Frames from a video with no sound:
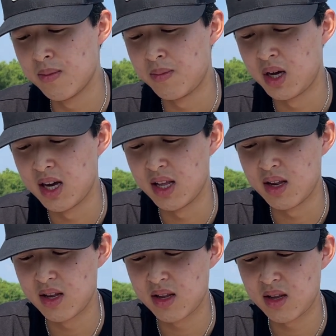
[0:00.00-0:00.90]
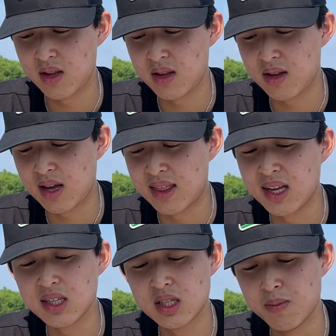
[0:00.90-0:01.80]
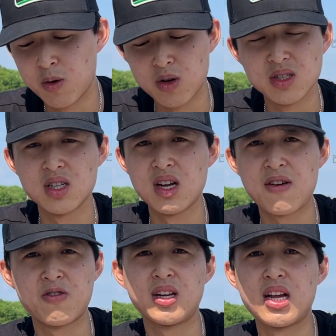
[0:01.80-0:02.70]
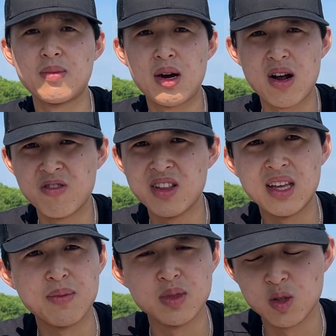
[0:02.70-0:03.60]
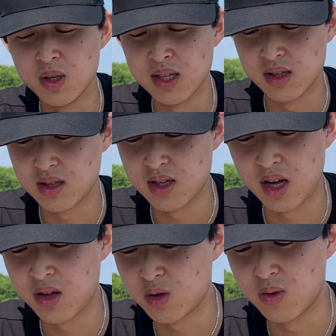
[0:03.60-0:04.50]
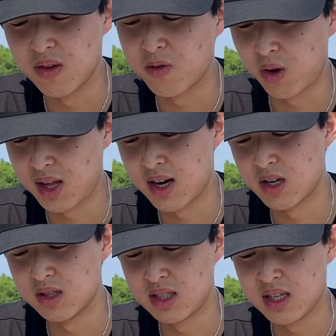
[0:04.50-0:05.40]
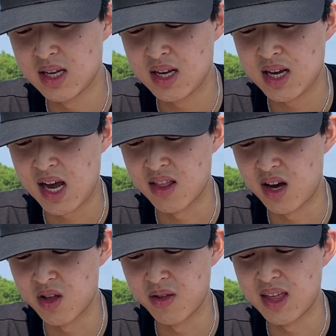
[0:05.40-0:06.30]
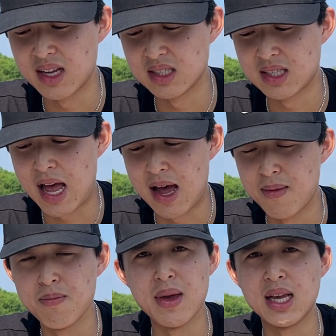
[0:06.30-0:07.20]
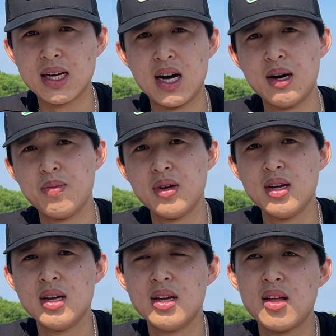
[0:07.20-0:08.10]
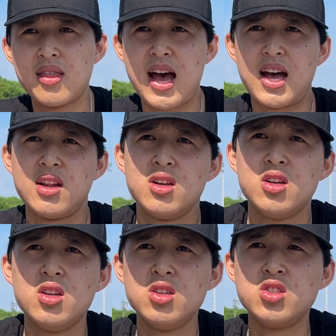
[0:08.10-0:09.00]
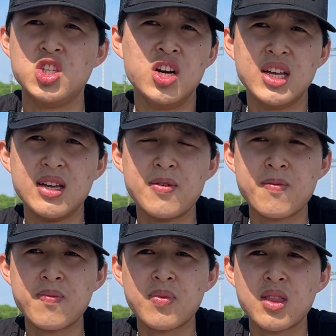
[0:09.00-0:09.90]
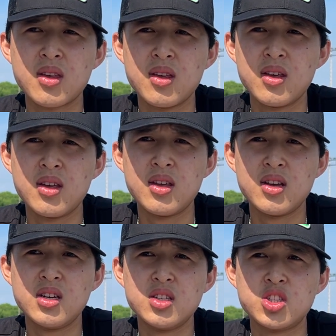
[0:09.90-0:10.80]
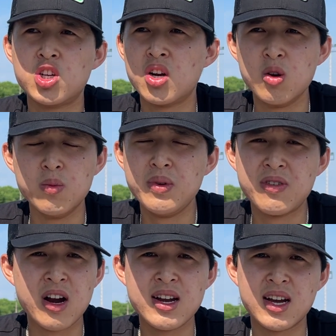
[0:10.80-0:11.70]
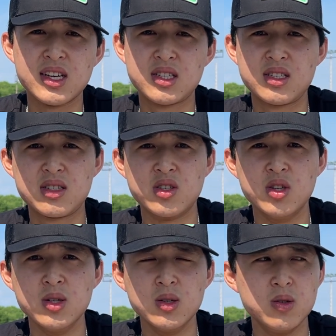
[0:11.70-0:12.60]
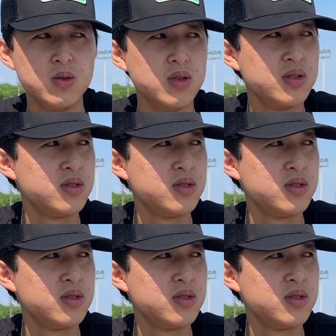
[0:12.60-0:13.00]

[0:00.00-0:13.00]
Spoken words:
But I think it's important to not forget about everything in between, the other 24 letters and the other things that make up that journey. Sure, it would be very nice to